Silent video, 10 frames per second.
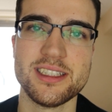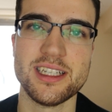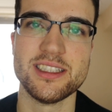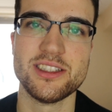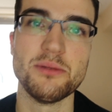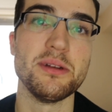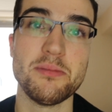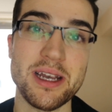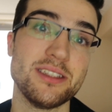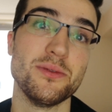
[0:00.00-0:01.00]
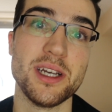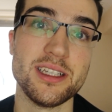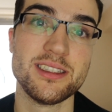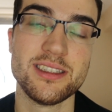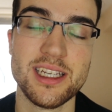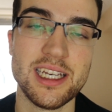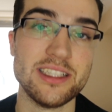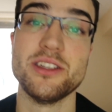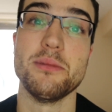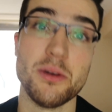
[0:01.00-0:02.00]
and so many better ways,
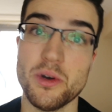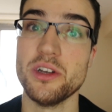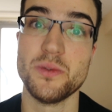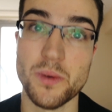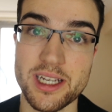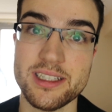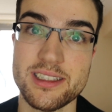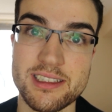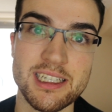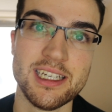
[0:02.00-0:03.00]
and so many worse ways,